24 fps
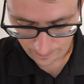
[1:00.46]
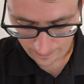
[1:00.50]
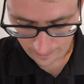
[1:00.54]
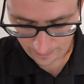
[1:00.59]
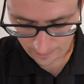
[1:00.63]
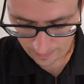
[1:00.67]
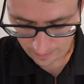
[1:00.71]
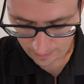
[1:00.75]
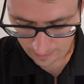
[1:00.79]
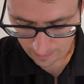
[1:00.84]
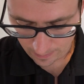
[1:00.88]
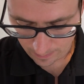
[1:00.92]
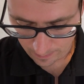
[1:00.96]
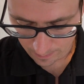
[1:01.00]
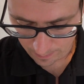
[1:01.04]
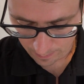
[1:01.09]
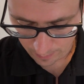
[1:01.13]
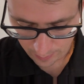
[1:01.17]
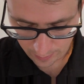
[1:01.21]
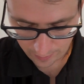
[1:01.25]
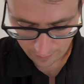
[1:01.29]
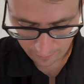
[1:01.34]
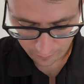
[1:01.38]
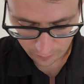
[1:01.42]

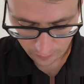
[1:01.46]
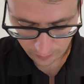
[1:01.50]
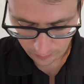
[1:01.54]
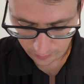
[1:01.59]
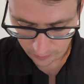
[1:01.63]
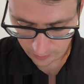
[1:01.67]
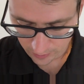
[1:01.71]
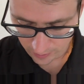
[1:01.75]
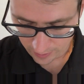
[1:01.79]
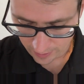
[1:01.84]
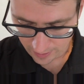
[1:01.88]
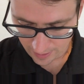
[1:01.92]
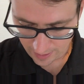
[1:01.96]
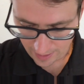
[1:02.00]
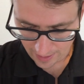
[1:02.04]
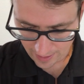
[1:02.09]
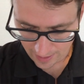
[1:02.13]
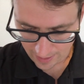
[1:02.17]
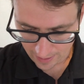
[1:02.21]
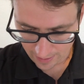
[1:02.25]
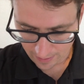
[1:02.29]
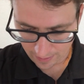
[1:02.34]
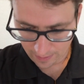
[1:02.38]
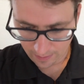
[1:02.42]
Um, but if you look
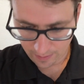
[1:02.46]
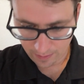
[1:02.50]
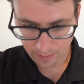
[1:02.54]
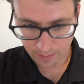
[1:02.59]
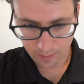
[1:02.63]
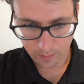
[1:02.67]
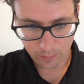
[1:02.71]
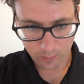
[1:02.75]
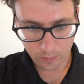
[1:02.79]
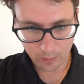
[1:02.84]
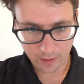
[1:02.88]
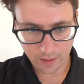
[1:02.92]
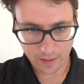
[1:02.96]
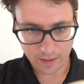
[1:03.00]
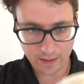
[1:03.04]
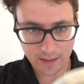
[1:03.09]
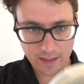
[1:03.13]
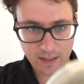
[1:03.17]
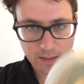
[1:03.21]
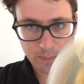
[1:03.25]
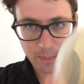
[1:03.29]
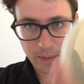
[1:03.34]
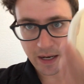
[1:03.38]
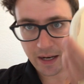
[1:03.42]
at one of
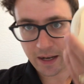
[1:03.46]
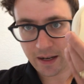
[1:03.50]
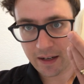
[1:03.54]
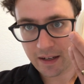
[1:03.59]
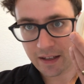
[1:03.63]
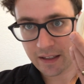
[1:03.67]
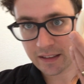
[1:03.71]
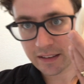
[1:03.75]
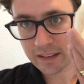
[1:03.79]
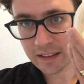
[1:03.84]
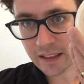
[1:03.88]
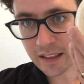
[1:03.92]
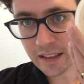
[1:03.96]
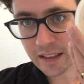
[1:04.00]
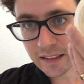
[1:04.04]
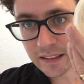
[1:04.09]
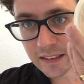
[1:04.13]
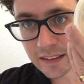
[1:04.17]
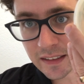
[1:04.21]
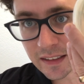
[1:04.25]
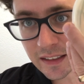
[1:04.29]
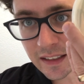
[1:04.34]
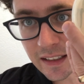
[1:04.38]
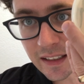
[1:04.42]
these pairings
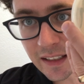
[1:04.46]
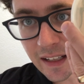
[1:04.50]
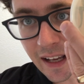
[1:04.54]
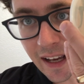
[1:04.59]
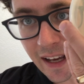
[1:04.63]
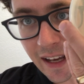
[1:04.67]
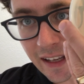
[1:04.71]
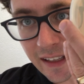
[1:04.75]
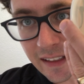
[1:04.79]
C9,